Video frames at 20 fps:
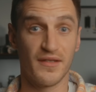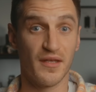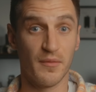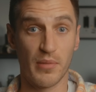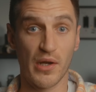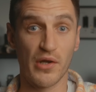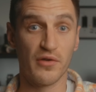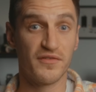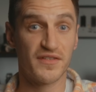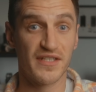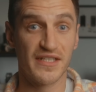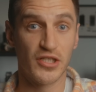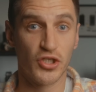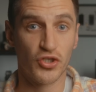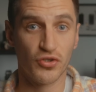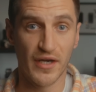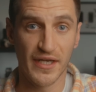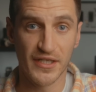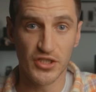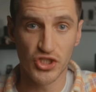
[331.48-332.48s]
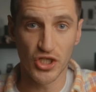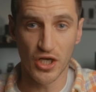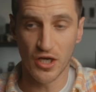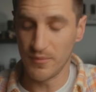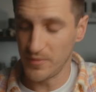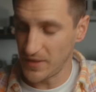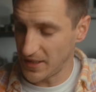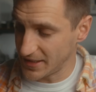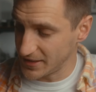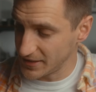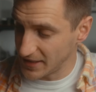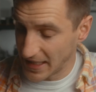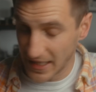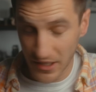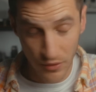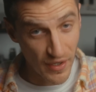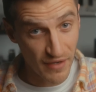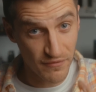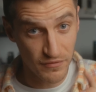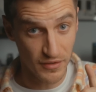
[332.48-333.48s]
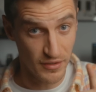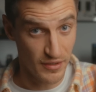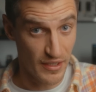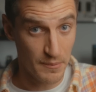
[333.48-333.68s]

They both did a great job. However,